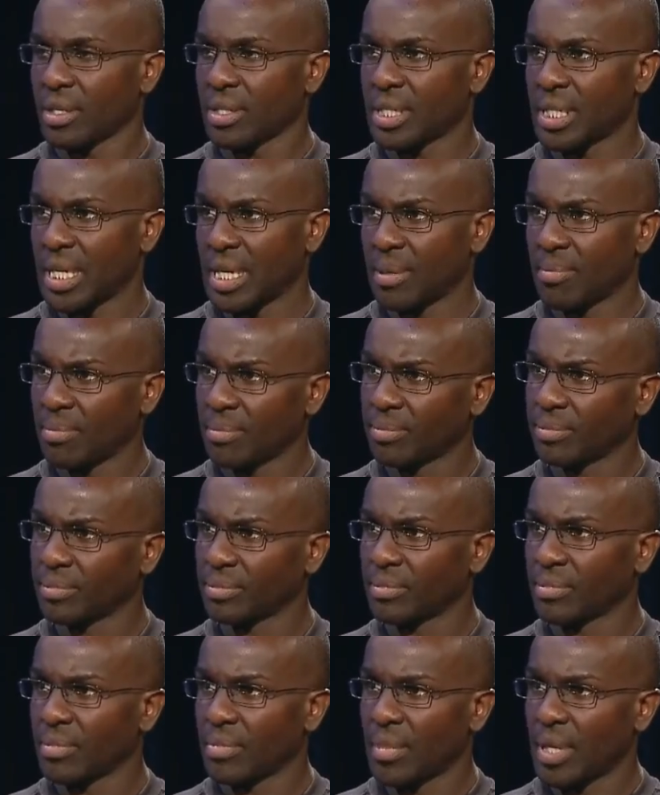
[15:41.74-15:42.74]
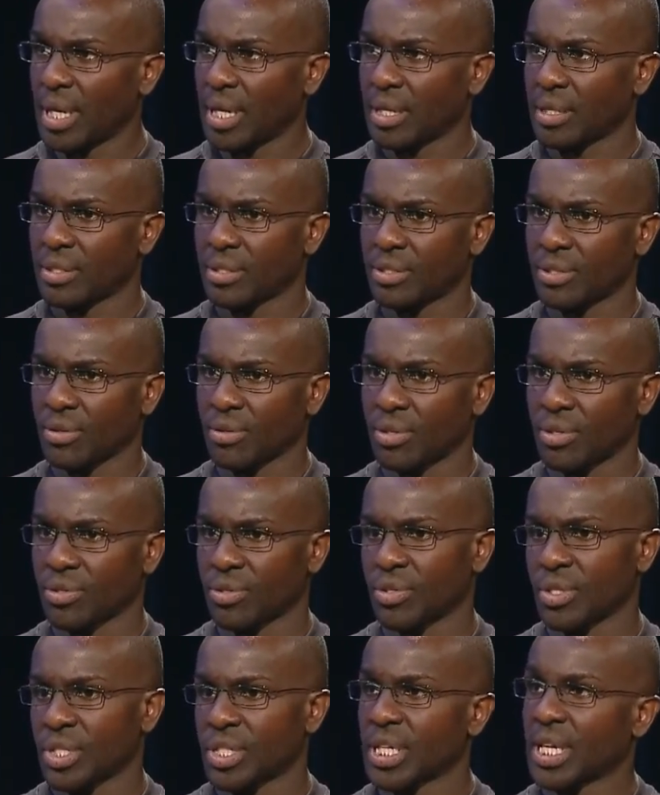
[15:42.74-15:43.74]
team and so
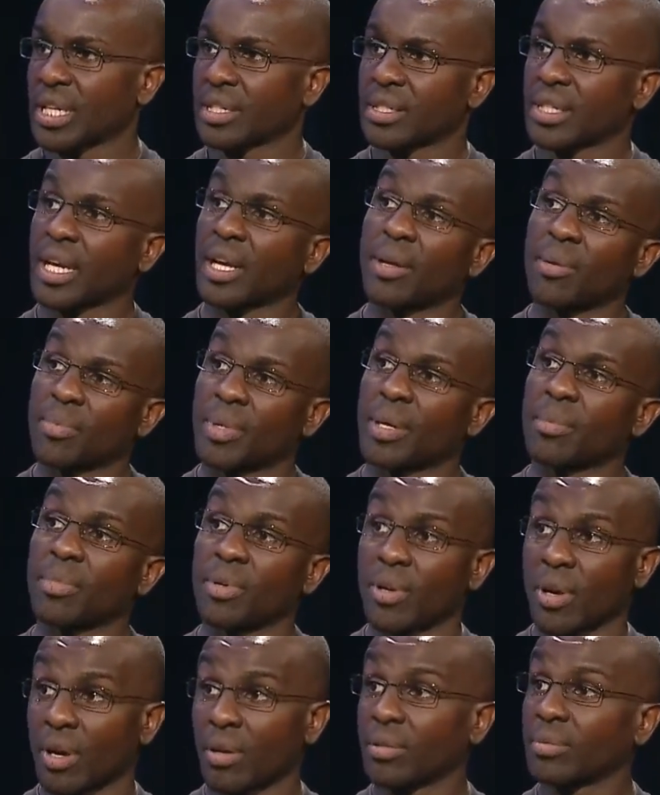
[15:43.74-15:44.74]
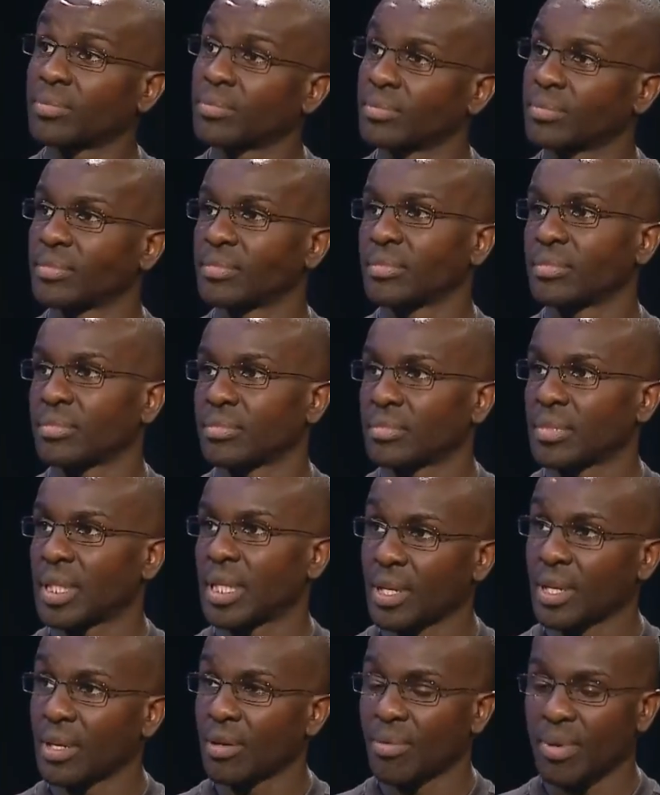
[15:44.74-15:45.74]
this was a chance to help them grow. Okay.
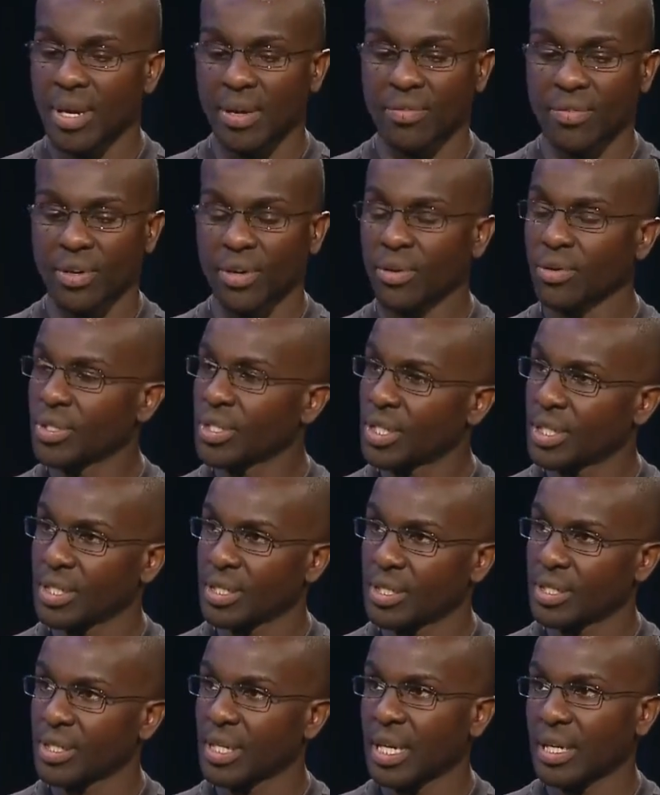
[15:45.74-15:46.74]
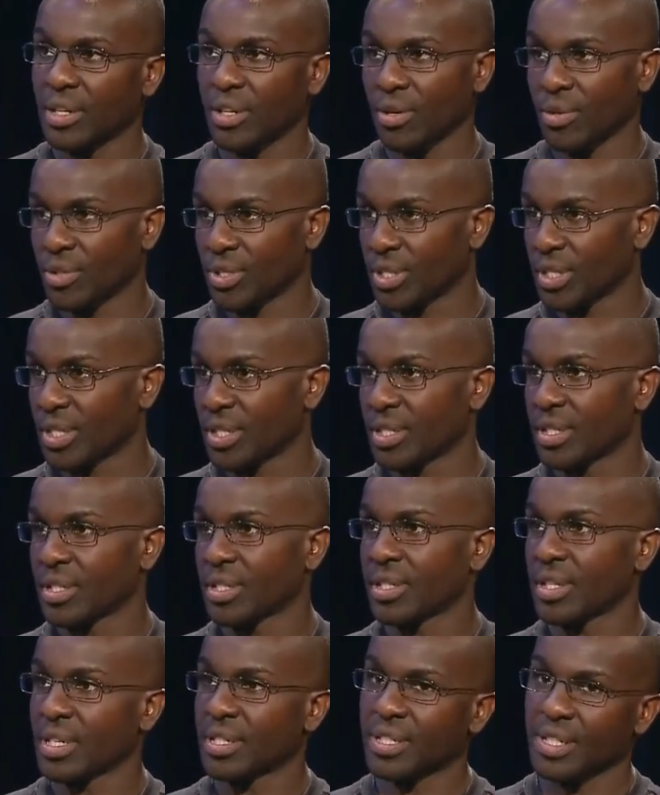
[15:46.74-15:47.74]
okay. We have coaches, head
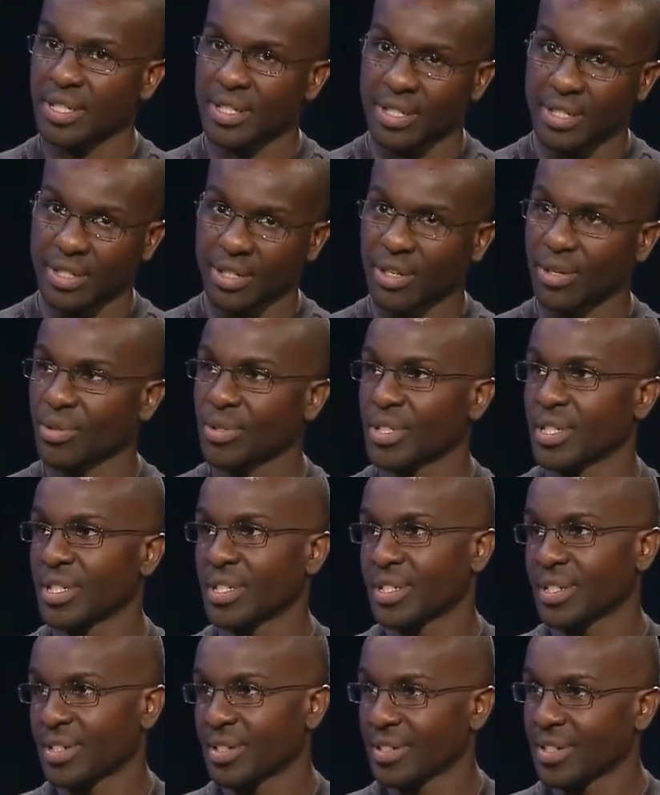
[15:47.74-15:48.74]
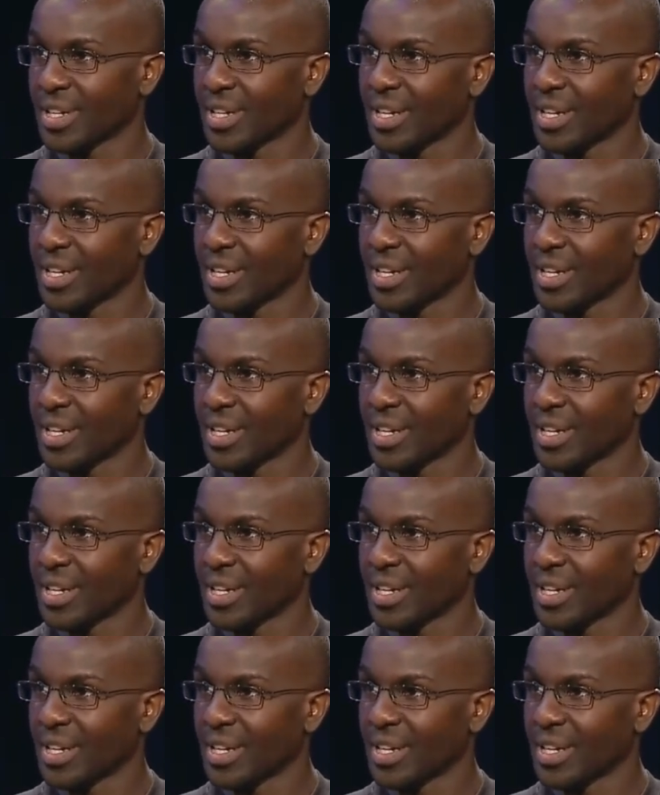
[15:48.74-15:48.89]
coaches, okay. assistant coaches. But everybody's